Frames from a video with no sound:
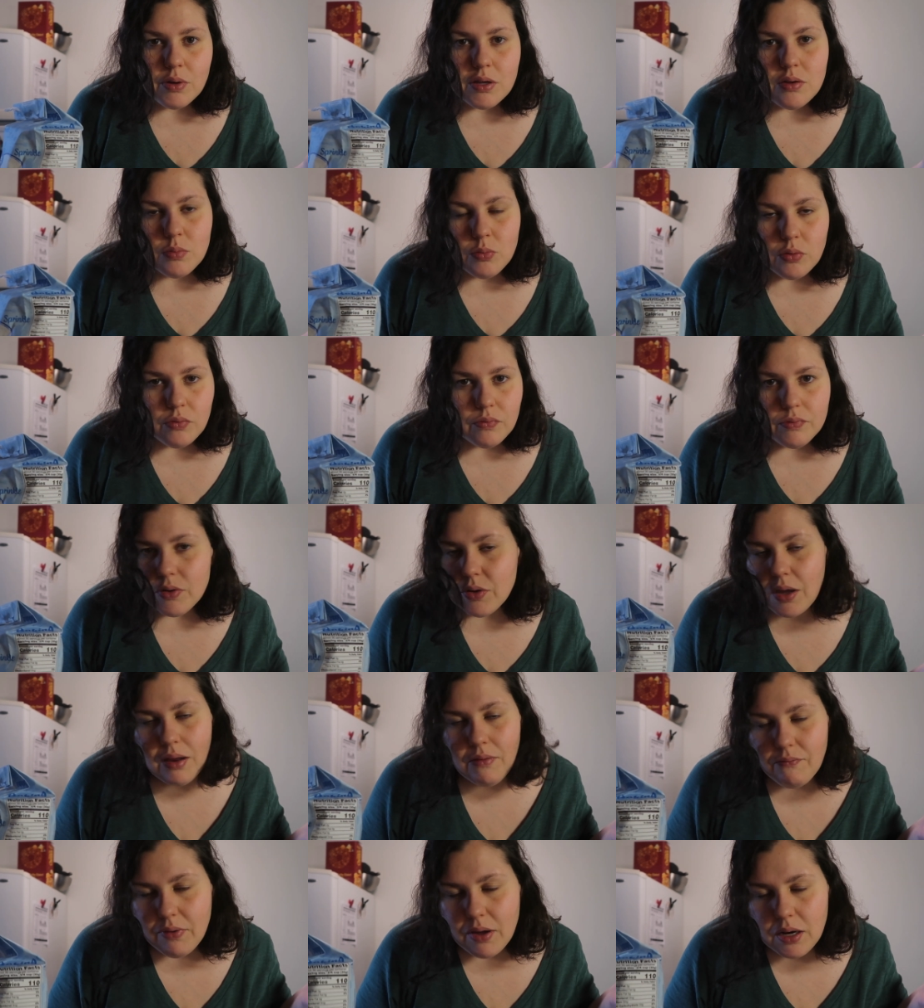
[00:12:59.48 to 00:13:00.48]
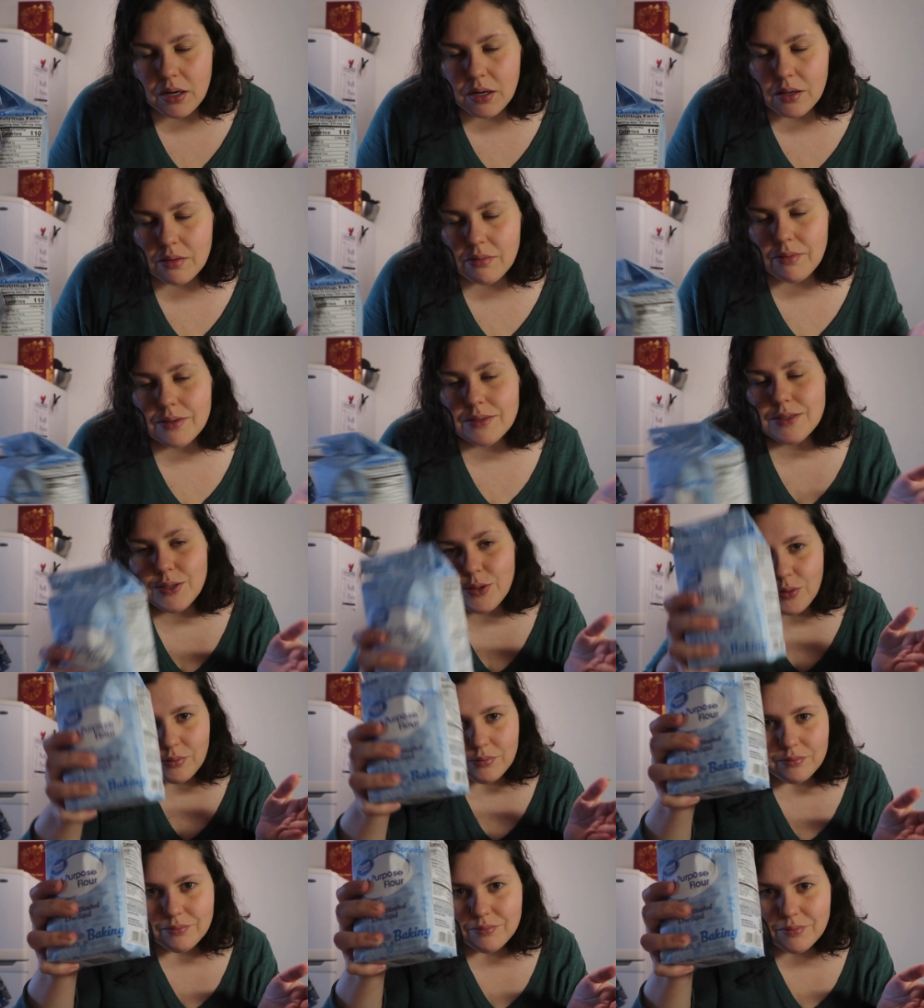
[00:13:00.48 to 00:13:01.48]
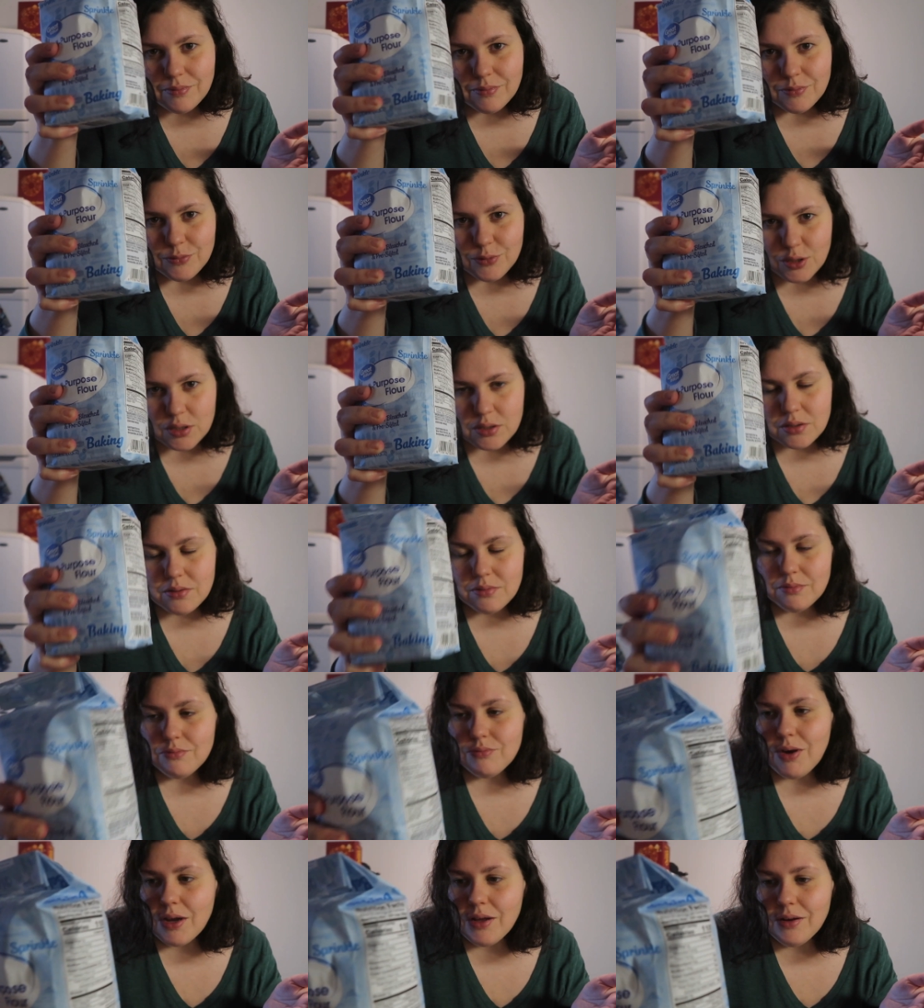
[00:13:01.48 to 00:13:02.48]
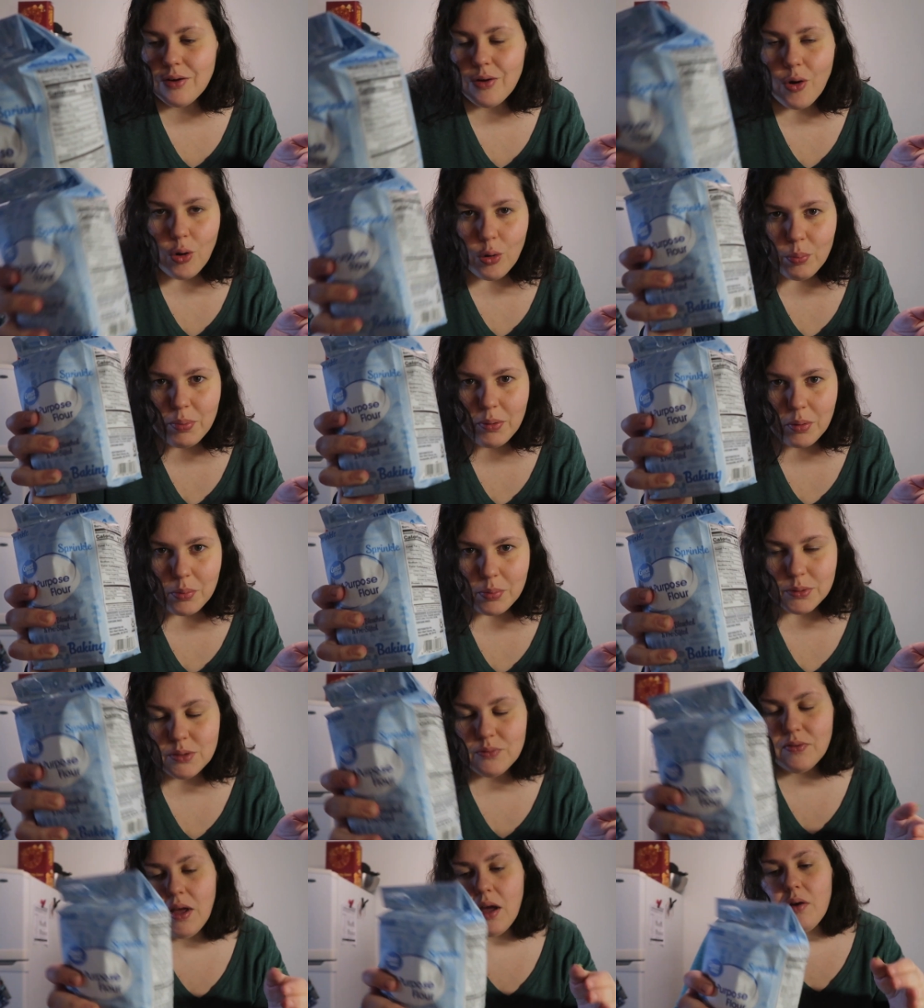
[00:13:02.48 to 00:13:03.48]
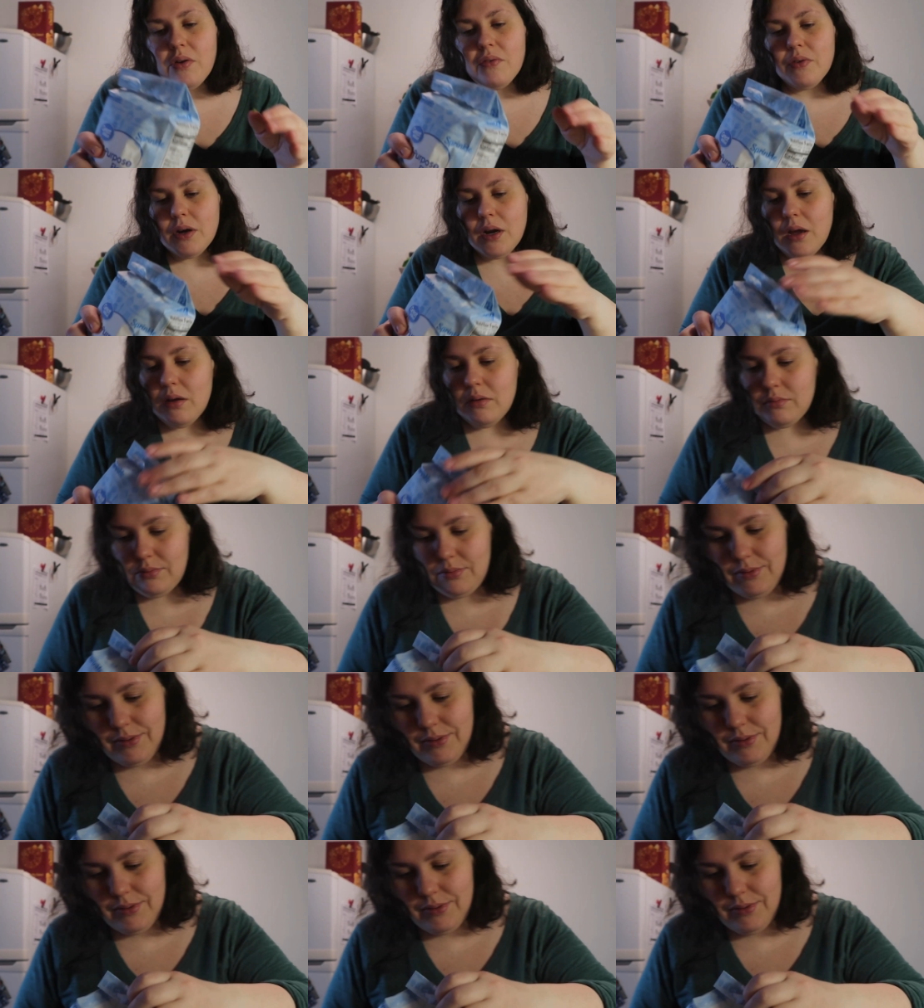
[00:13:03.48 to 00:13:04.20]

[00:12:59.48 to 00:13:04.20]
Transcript: when you move you can't find anything, so just regular all-purpose flour for now.